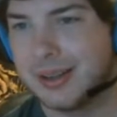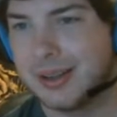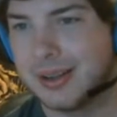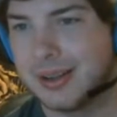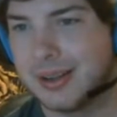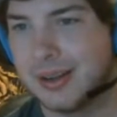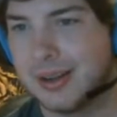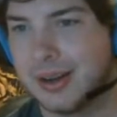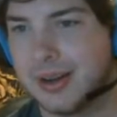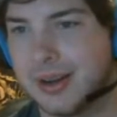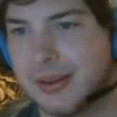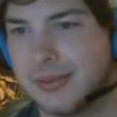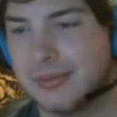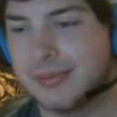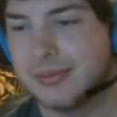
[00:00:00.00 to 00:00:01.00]

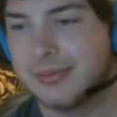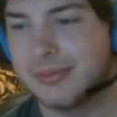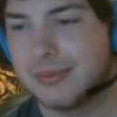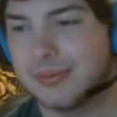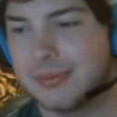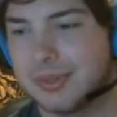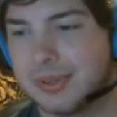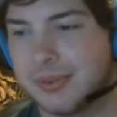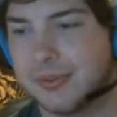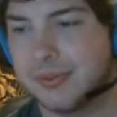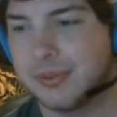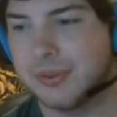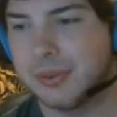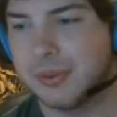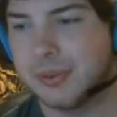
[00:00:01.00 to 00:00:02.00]
Was one of the
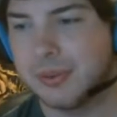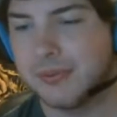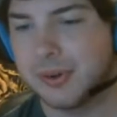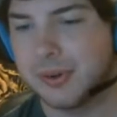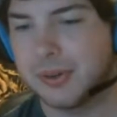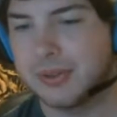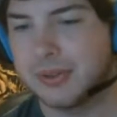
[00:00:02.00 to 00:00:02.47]
first